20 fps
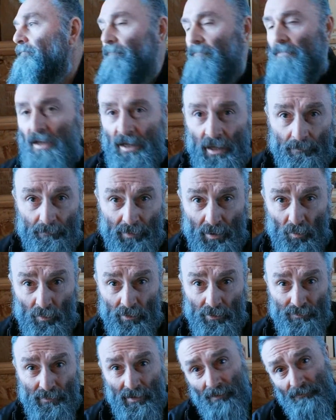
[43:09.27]
Yeah, bear
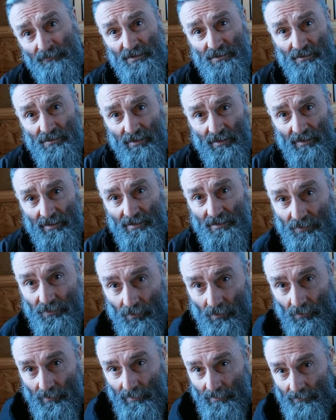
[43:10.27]
with me. I'm just going to let the
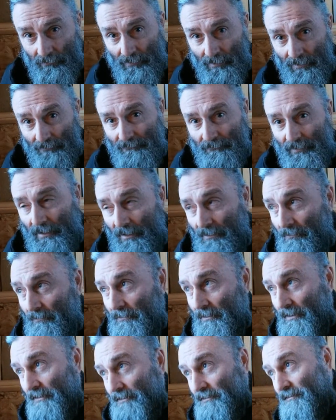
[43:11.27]
dog in, all right? Hang on,
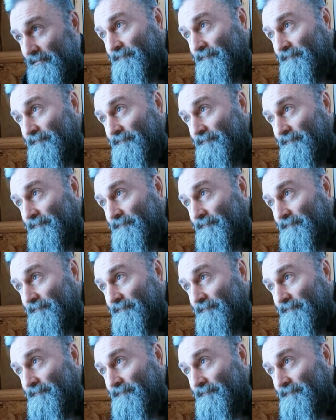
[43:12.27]
guys.